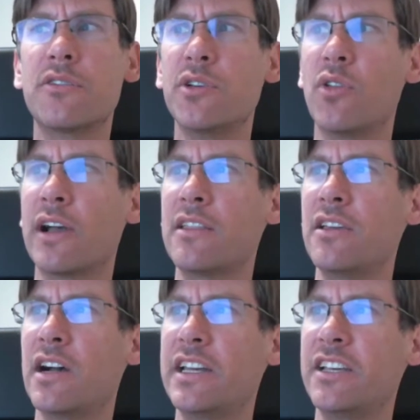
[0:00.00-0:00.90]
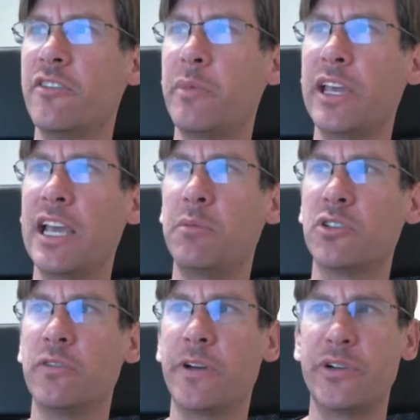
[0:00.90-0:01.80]
Do you like the idea of being able
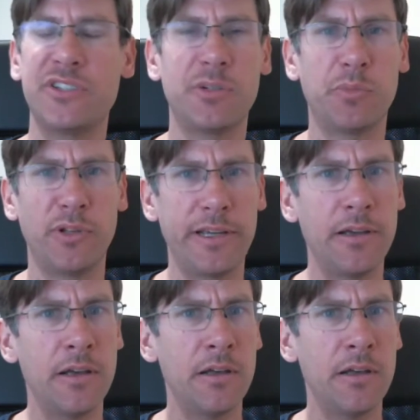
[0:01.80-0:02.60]
to very simply